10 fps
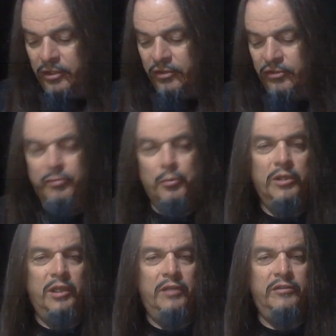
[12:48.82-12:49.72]
this is more,
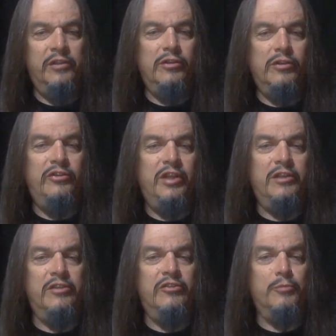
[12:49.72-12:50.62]
as I understand it,
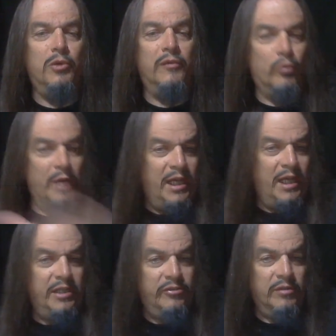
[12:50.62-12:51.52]
this is more of a
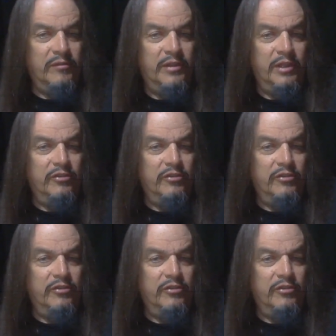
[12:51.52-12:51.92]
rally sort of a thing.